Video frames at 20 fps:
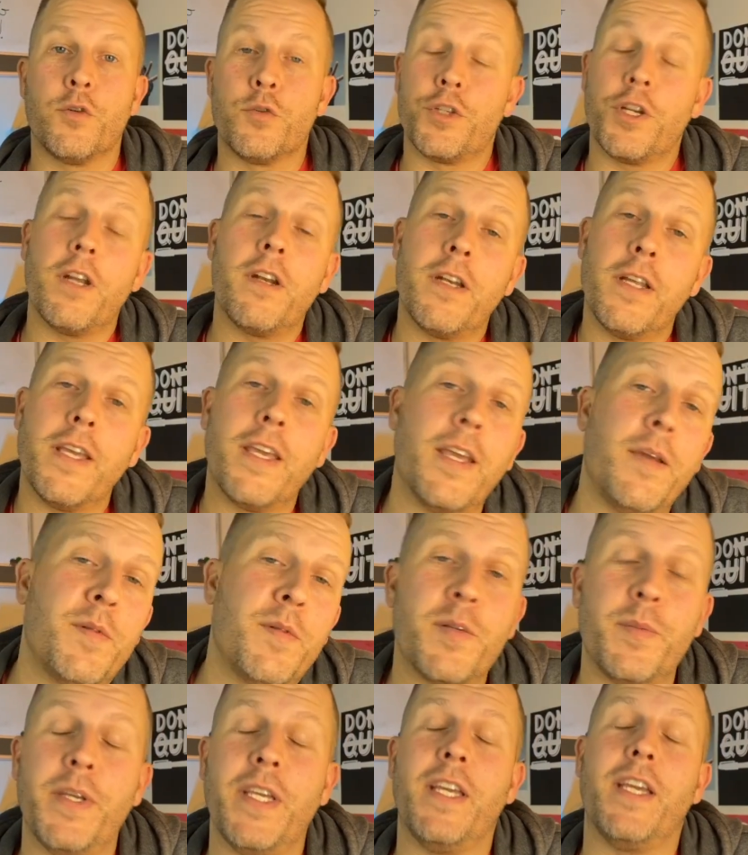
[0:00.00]
Chandani came
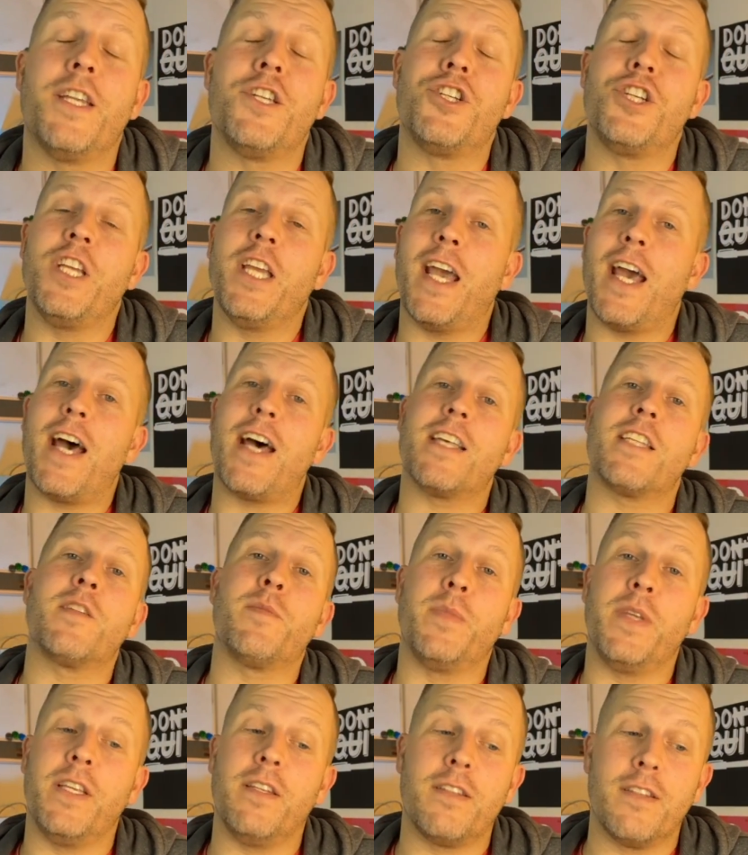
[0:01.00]
to me and she asked
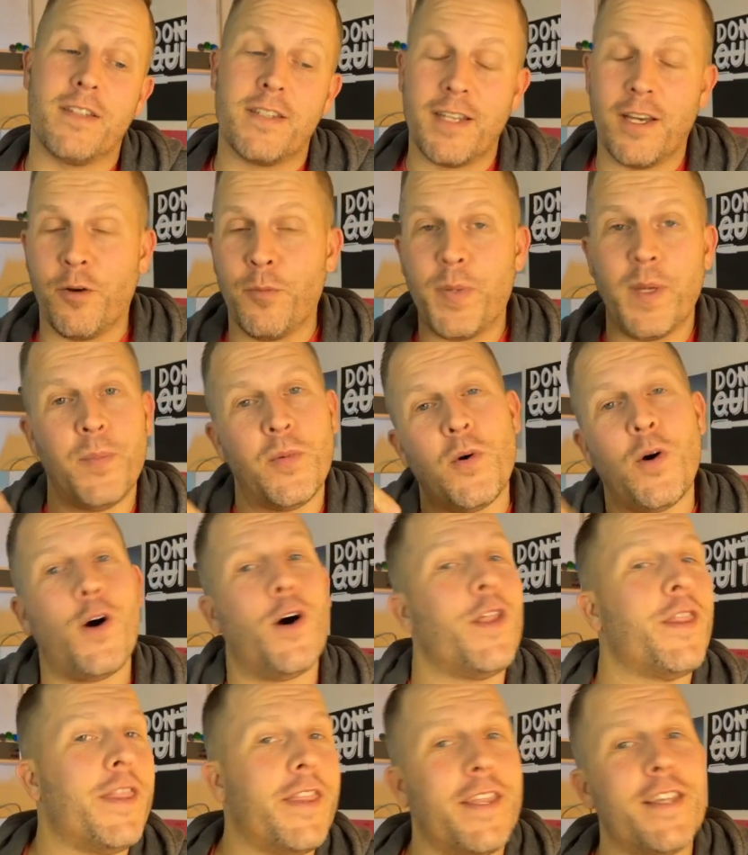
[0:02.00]
me to tell people
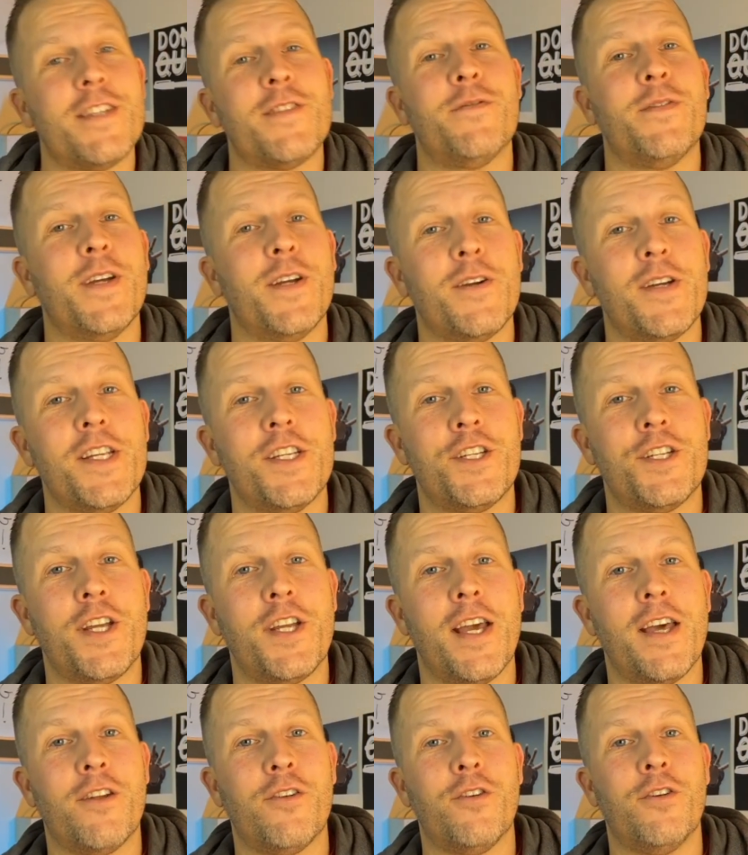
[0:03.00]
on this very
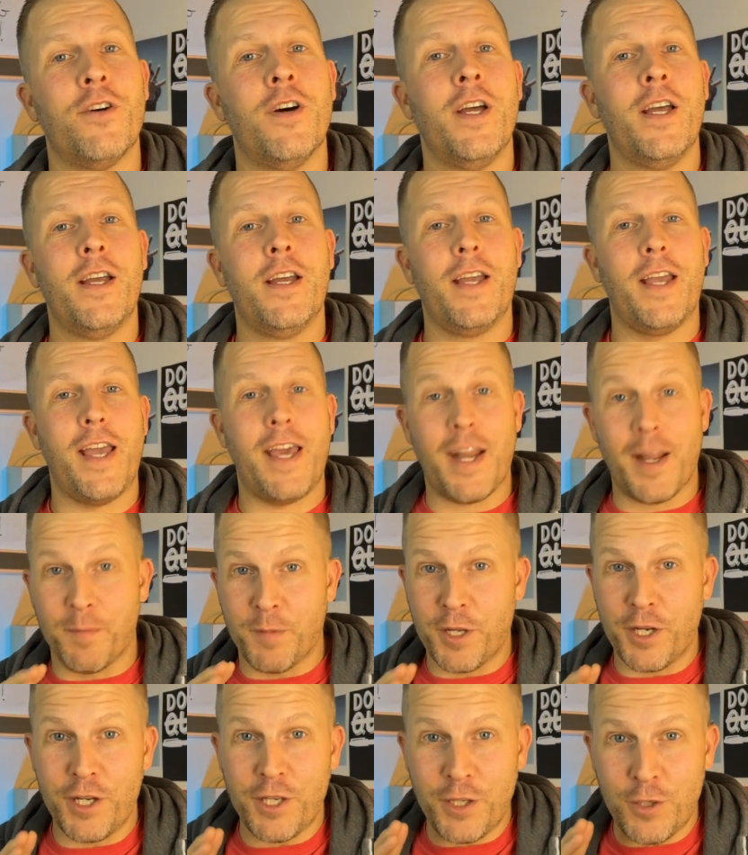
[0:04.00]
channel and I'm
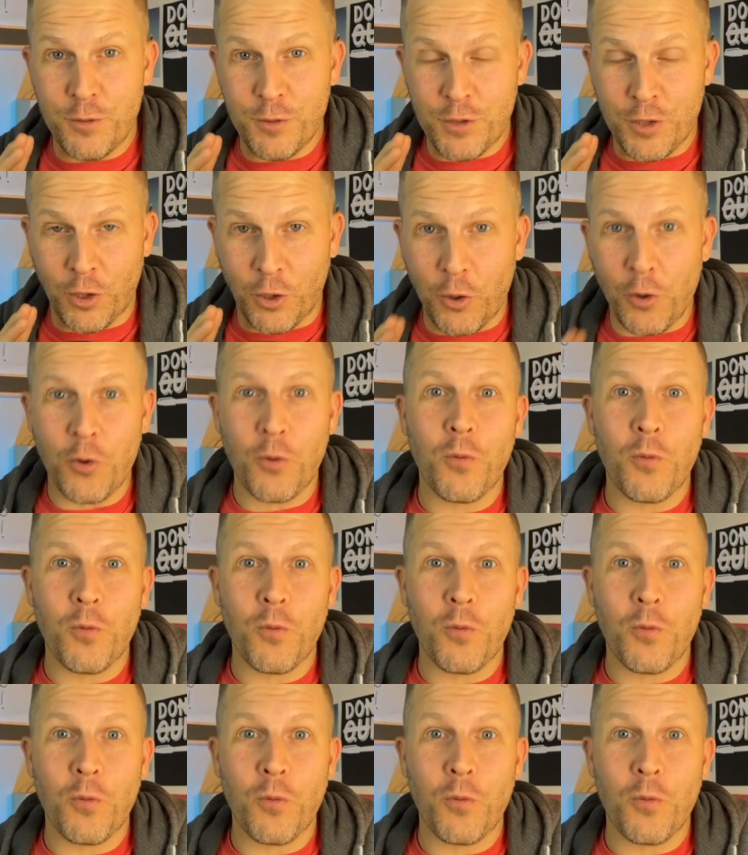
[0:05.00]
going to use her